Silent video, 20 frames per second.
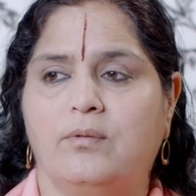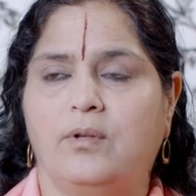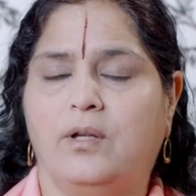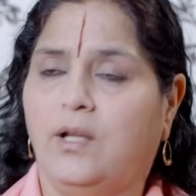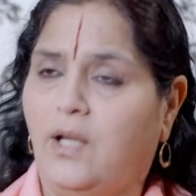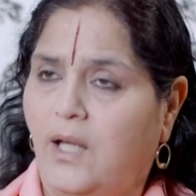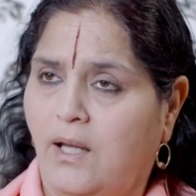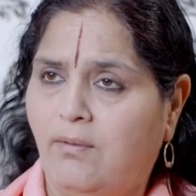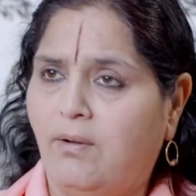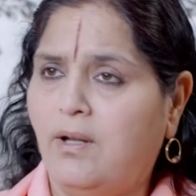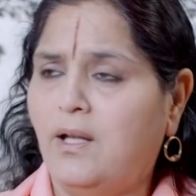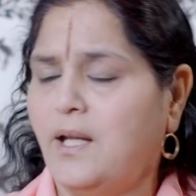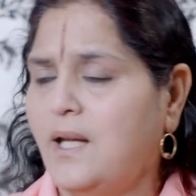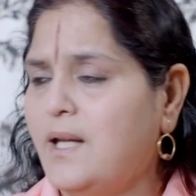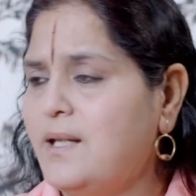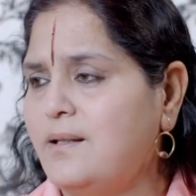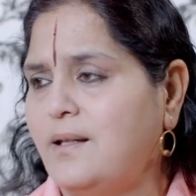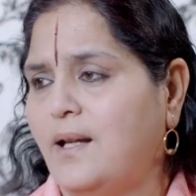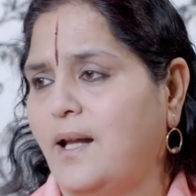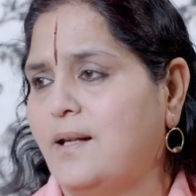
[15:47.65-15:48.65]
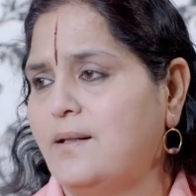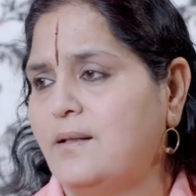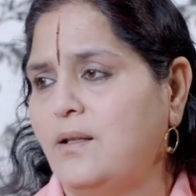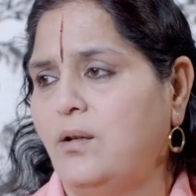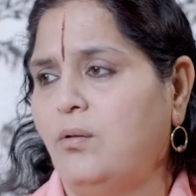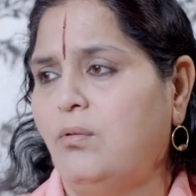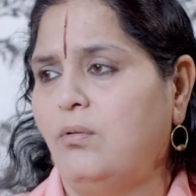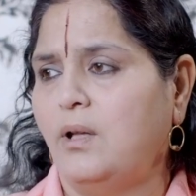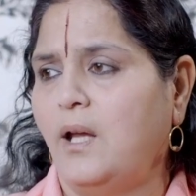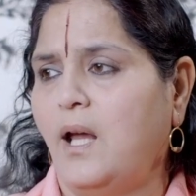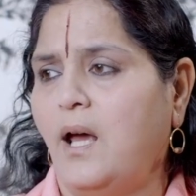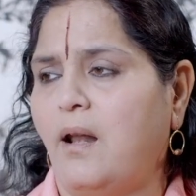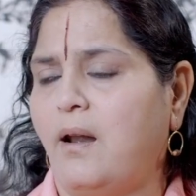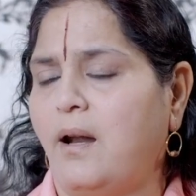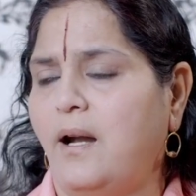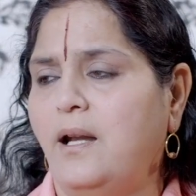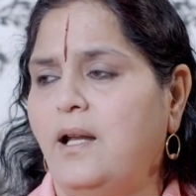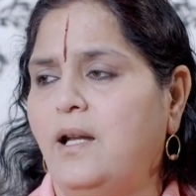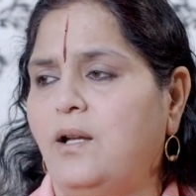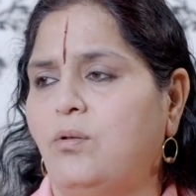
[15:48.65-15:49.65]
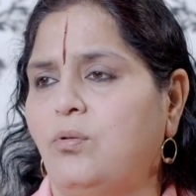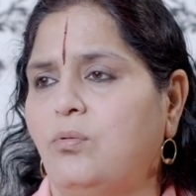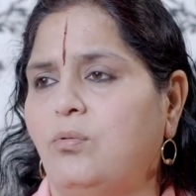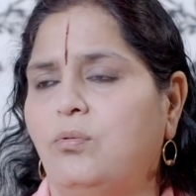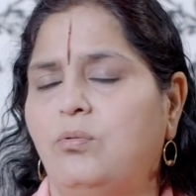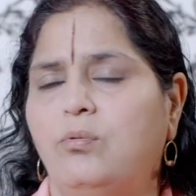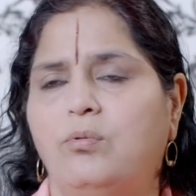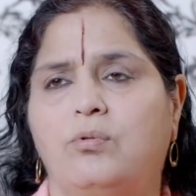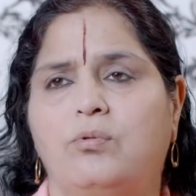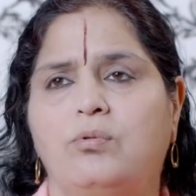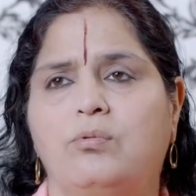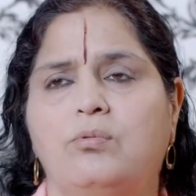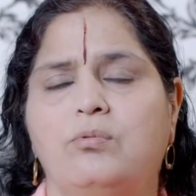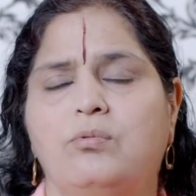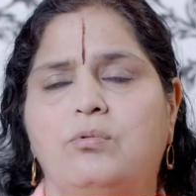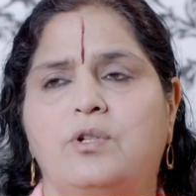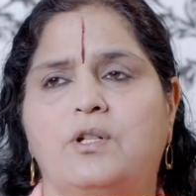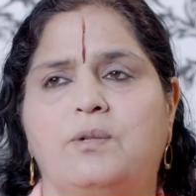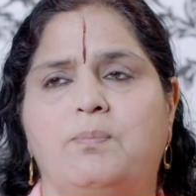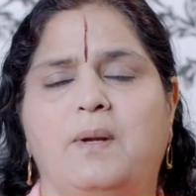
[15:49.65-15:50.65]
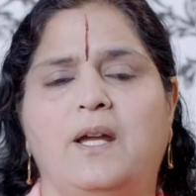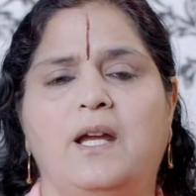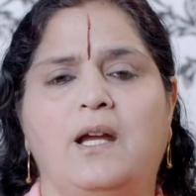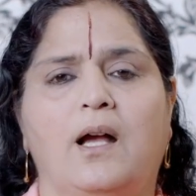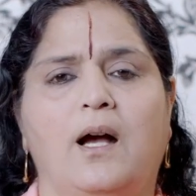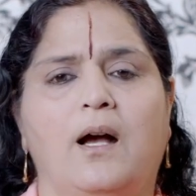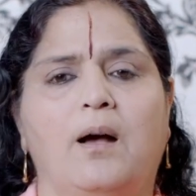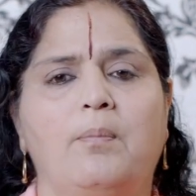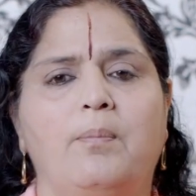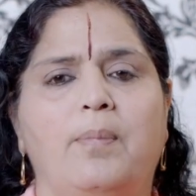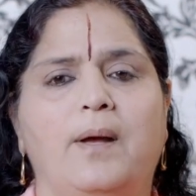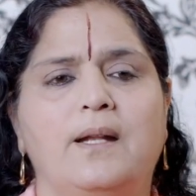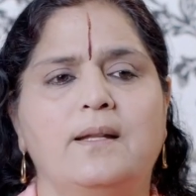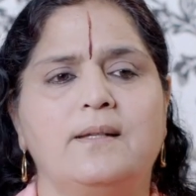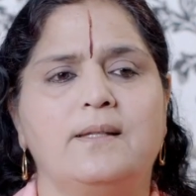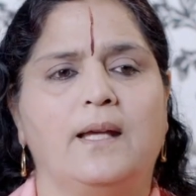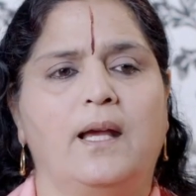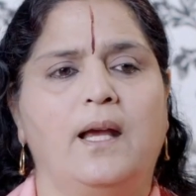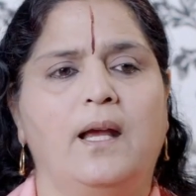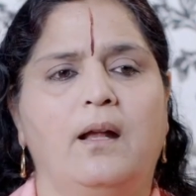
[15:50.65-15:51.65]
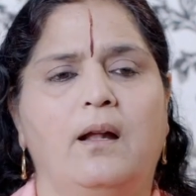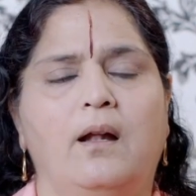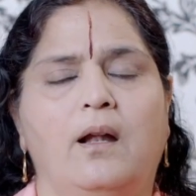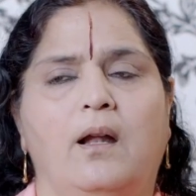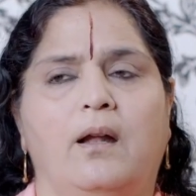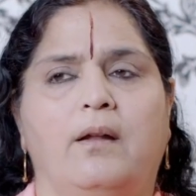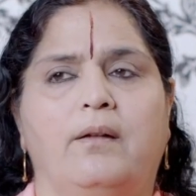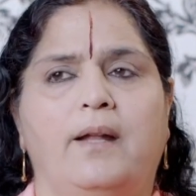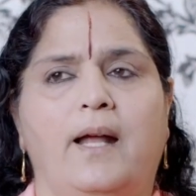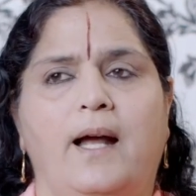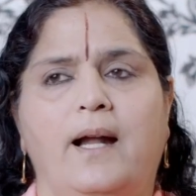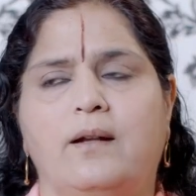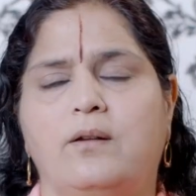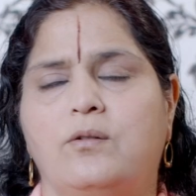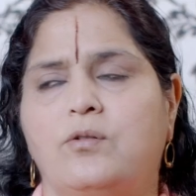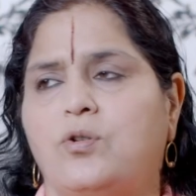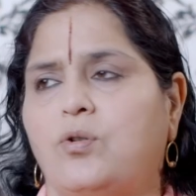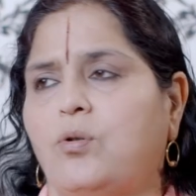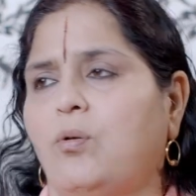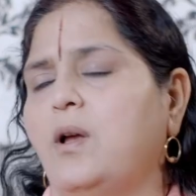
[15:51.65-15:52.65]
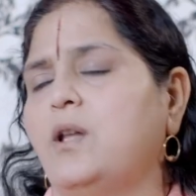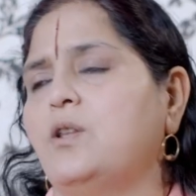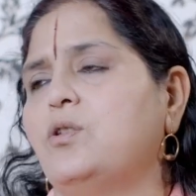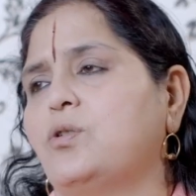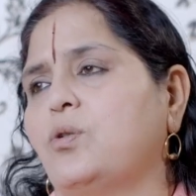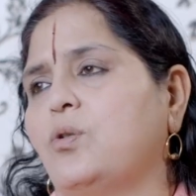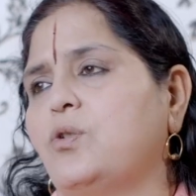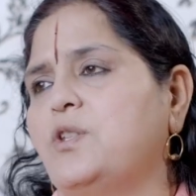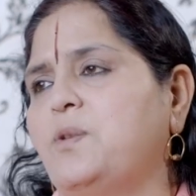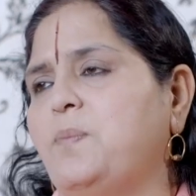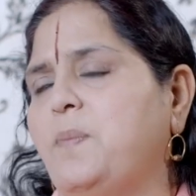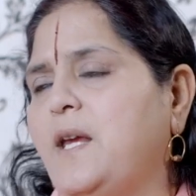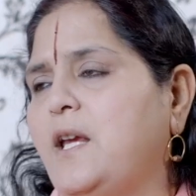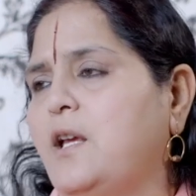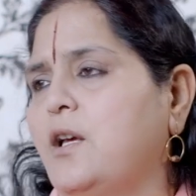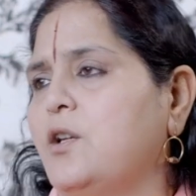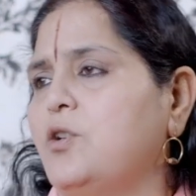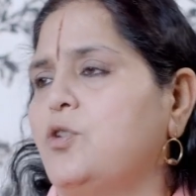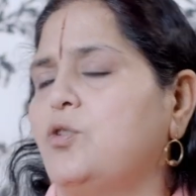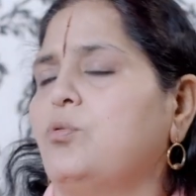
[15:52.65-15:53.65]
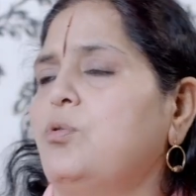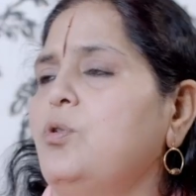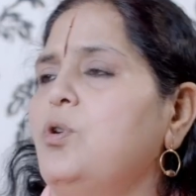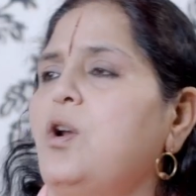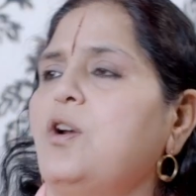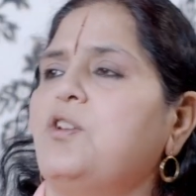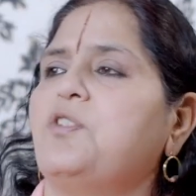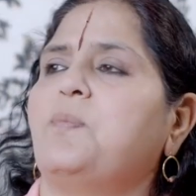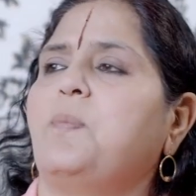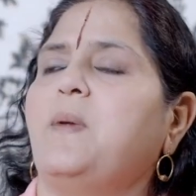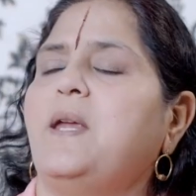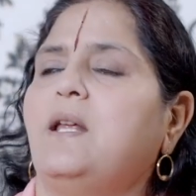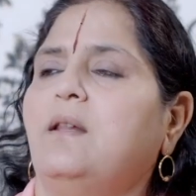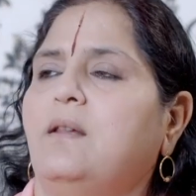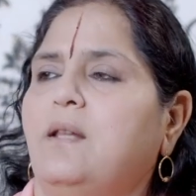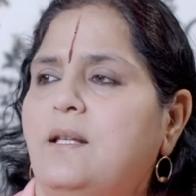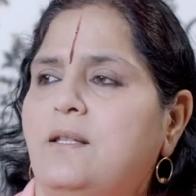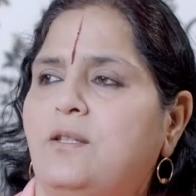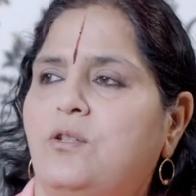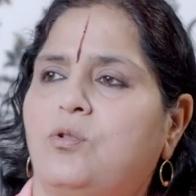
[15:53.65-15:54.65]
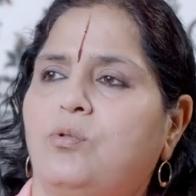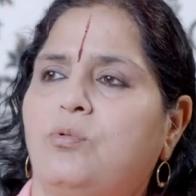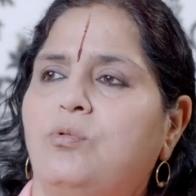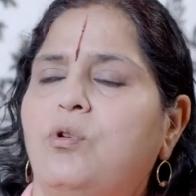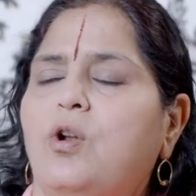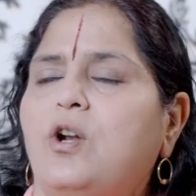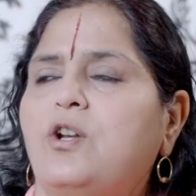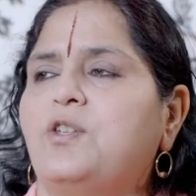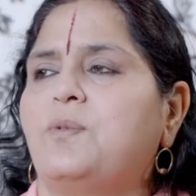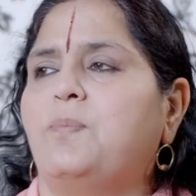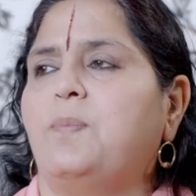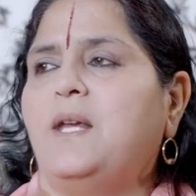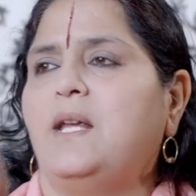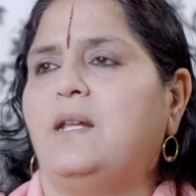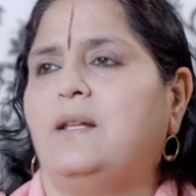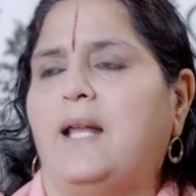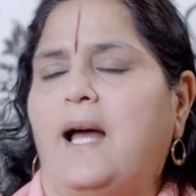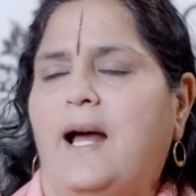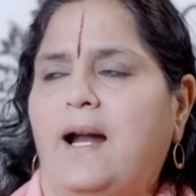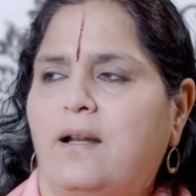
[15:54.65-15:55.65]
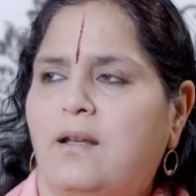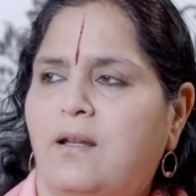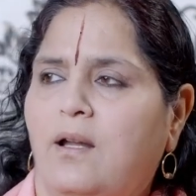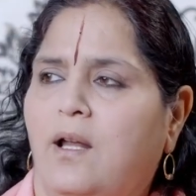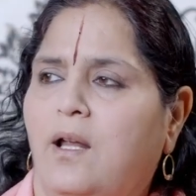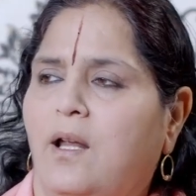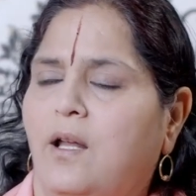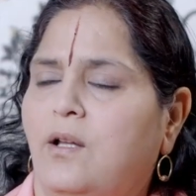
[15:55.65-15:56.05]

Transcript: even these days, they are ready to speak up and say that so-and-so speaker should not speak this, should not speak that,